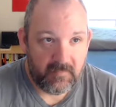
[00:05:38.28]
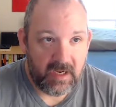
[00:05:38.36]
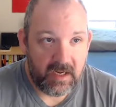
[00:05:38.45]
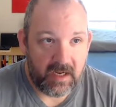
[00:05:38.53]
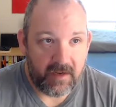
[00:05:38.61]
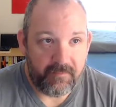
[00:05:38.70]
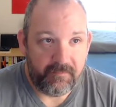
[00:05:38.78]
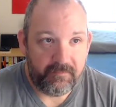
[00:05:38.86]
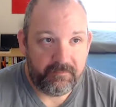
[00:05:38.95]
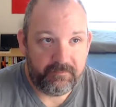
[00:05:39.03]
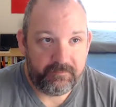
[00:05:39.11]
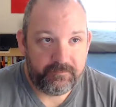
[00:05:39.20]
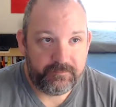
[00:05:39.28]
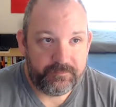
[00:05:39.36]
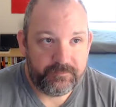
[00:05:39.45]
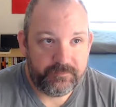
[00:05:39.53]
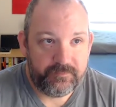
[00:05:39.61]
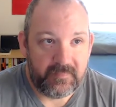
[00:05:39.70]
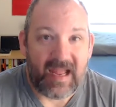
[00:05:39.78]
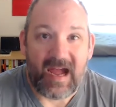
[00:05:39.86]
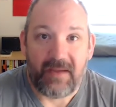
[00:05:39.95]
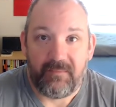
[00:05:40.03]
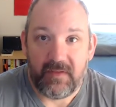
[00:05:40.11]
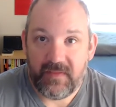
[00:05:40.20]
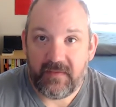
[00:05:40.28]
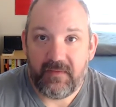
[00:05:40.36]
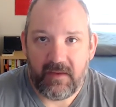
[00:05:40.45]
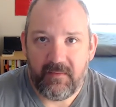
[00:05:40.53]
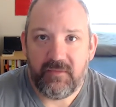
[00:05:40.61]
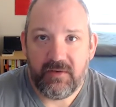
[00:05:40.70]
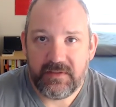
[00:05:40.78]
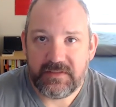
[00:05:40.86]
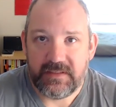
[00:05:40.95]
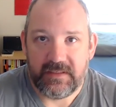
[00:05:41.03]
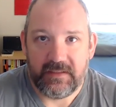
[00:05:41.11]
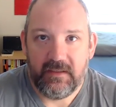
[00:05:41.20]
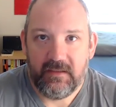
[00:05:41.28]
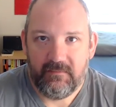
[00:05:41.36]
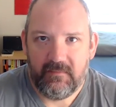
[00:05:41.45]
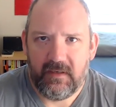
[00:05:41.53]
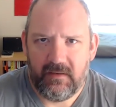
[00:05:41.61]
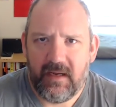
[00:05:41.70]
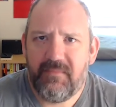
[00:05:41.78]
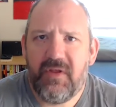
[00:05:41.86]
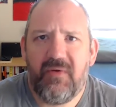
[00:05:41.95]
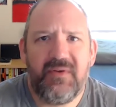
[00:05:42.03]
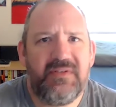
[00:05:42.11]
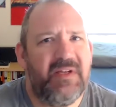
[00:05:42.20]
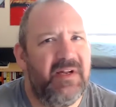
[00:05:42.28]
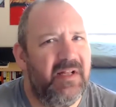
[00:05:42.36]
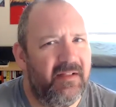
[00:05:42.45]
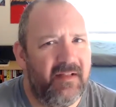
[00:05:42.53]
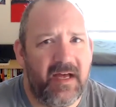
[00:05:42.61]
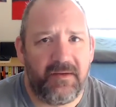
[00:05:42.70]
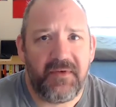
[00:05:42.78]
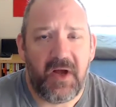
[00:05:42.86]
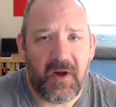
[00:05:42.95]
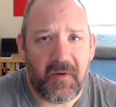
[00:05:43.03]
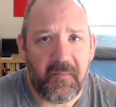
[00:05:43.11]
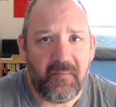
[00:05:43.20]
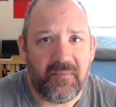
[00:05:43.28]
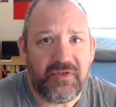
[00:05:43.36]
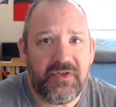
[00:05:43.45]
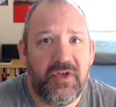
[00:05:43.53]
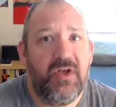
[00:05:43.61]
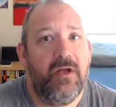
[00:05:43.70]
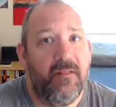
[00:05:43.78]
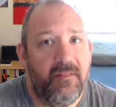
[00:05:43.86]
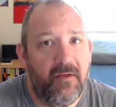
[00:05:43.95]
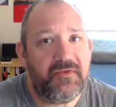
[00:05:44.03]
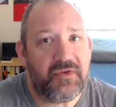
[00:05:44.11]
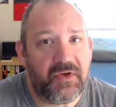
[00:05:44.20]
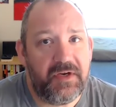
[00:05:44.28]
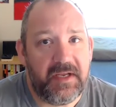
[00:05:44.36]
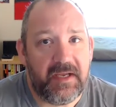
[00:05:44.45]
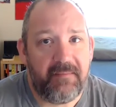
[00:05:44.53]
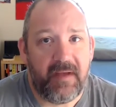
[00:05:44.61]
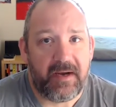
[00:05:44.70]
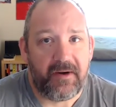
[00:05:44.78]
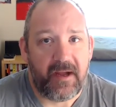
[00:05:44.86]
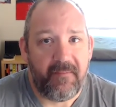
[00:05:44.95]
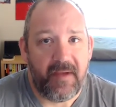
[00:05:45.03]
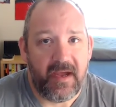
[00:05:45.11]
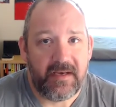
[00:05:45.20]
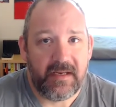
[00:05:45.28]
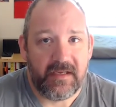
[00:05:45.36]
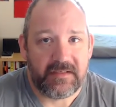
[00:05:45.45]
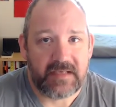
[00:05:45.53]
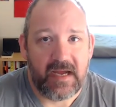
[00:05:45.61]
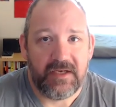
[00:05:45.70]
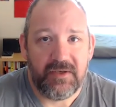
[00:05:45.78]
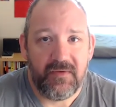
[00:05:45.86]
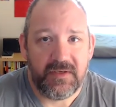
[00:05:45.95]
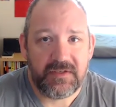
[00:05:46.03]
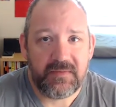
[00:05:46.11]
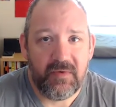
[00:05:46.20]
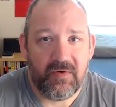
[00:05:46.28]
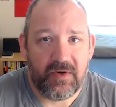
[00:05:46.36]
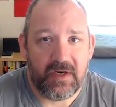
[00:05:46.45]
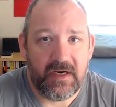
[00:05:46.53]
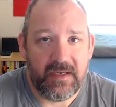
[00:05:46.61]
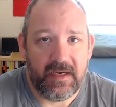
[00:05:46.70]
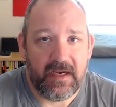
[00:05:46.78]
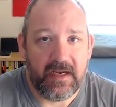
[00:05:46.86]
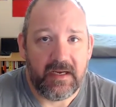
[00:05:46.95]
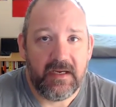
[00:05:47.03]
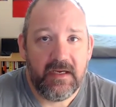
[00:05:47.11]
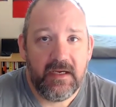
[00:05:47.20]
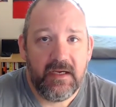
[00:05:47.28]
um, yeah, I'm noticing a lot of ums. Those are going to get better, I bet, as I do this more and I